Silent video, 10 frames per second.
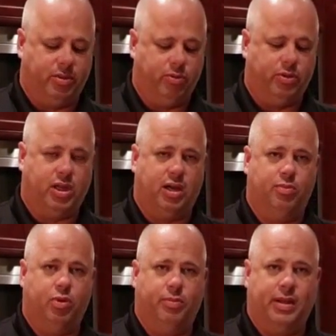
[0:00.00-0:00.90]
And we'll talk
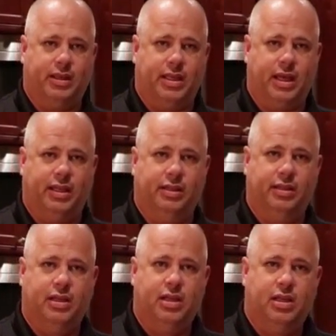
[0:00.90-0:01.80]
more about that
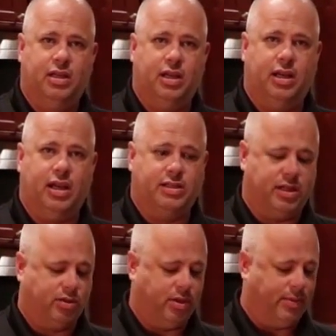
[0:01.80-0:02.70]
as I
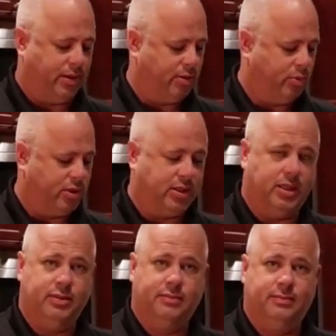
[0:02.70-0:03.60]
trim out the brisket.